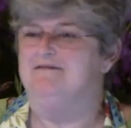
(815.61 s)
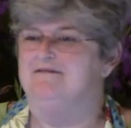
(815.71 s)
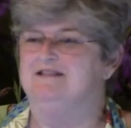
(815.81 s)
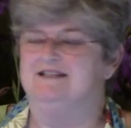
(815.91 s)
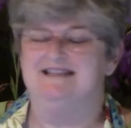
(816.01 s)

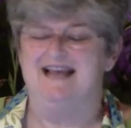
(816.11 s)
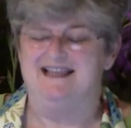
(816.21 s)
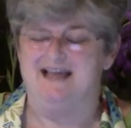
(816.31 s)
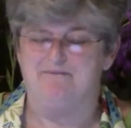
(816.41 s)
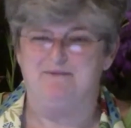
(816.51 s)
just
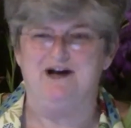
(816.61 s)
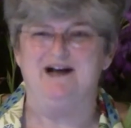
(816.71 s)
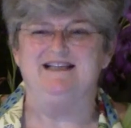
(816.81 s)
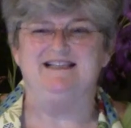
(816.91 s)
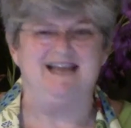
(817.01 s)
take that
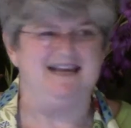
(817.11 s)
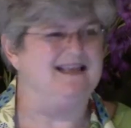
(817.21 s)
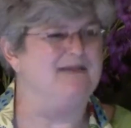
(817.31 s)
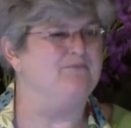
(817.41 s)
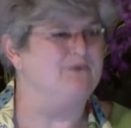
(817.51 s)
pause, take
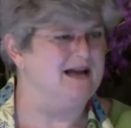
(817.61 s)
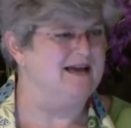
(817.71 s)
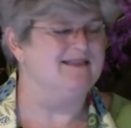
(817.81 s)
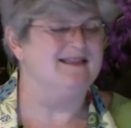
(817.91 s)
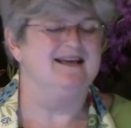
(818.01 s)
that
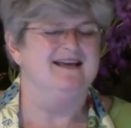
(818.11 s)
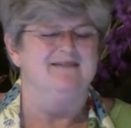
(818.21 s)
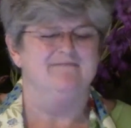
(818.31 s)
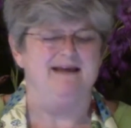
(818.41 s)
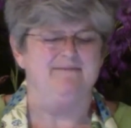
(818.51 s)
breath.
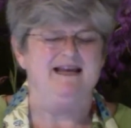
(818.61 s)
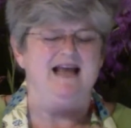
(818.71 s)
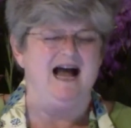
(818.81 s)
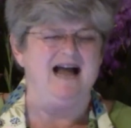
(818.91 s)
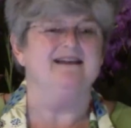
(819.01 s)
Maybe
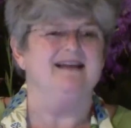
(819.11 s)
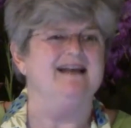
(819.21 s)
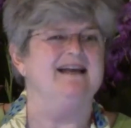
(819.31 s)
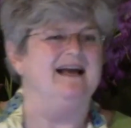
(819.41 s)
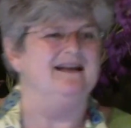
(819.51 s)

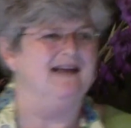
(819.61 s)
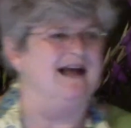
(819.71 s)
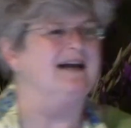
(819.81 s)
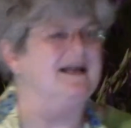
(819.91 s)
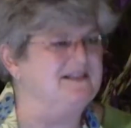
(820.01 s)
I got